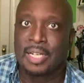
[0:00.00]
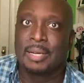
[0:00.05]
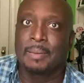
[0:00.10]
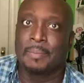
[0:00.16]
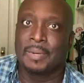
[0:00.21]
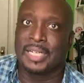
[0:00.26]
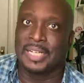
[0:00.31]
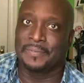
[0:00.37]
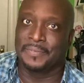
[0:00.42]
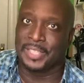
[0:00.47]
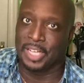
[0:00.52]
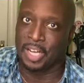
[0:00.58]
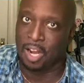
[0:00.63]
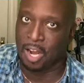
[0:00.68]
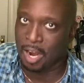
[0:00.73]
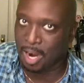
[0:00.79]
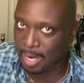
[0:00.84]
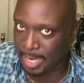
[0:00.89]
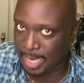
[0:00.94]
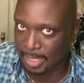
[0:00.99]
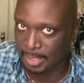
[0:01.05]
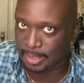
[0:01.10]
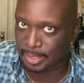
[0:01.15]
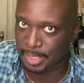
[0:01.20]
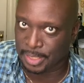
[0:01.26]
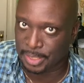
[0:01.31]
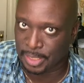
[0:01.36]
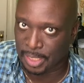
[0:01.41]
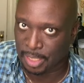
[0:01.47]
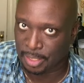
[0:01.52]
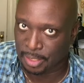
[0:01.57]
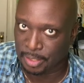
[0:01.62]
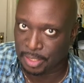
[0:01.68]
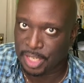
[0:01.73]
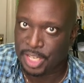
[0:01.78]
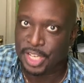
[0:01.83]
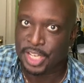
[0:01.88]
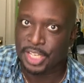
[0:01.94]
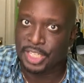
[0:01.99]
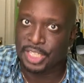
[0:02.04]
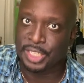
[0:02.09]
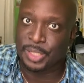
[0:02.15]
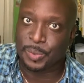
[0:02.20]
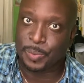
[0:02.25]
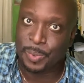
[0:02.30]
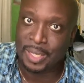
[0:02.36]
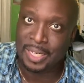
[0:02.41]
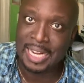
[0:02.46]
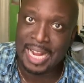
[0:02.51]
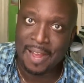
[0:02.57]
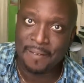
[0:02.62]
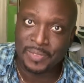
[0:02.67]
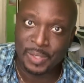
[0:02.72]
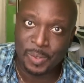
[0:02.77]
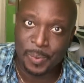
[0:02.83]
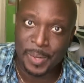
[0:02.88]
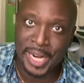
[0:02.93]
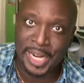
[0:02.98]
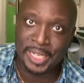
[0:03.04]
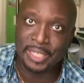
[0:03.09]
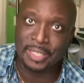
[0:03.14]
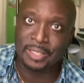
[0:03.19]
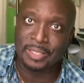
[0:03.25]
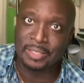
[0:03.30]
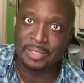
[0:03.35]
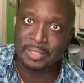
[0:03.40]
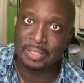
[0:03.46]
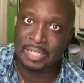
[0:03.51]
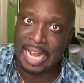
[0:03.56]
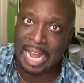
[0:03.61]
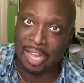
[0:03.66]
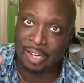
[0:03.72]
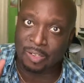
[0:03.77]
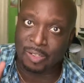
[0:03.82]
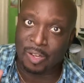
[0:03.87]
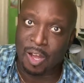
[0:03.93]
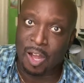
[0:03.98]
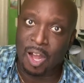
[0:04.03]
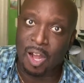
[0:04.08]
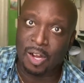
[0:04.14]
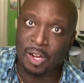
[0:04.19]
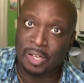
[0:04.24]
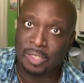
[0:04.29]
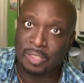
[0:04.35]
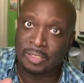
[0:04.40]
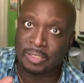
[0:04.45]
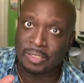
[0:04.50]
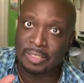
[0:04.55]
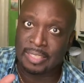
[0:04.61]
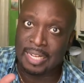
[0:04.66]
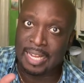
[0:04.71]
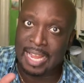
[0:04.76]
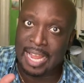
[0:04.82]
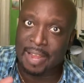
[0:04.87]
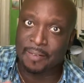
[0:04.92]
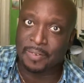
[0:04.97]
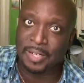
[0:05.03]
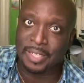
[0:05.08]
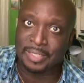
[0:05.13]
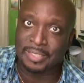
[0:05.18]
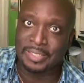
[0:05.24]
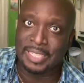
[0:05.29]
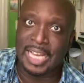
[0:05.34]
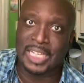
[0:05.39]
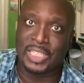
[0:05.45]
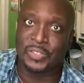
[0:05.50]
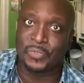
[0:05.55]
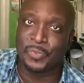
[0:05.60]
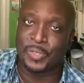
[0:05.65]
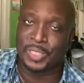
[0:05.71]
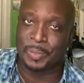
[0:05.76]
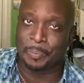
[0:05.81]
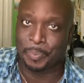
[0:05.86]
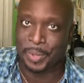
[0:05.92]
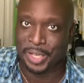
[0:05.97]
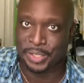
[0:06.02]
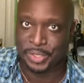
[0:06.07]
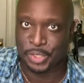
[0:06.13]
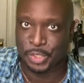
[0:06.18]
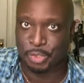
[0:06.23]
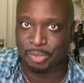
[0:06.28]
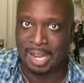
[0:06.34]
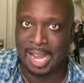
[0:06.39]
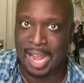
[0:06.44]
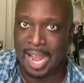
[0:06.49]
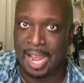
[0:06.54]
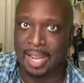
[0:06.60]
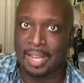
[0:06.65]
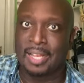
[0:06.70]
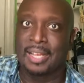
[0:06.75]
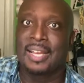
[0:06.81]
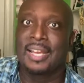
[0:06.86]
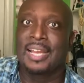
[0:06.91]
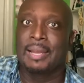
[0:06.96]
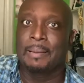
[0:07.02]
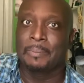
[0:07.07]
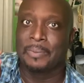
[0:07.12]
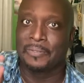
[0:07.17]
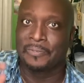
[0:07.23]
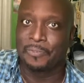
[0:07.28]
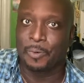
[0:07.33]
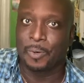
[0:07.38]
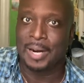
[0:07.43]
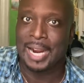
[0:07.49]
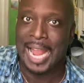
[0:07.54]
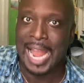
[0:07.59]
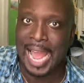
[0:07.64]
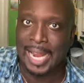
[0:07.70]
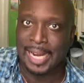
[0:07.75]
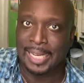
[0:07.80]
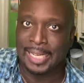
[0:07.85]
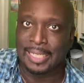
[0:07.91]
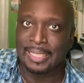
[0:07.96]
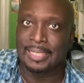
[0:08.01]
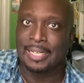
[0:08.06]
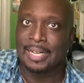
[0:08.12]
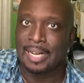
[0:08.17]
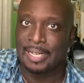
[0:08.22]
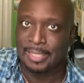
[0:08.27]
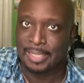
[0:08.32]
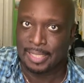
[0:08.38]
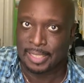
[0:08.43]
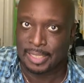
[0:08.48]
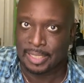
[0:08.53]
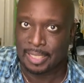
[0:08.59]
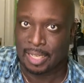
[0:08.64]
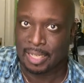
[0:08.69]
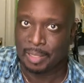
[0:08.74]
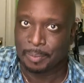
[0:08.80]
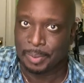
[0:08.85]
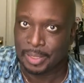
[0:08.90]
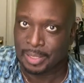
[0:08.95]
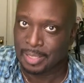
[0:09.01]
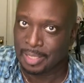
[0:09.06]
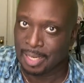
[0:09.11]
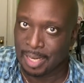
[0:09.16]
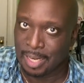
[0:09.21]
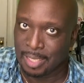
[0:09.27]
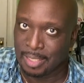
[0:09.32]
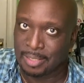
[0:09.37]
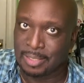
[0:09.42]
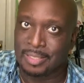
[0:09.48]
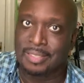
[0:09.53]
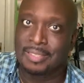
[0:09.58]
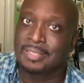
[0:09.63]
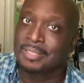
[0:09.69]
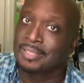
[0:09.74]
But if they are next to each other, you will have to wait how long ever it takes for the paint to dry before adding another color, because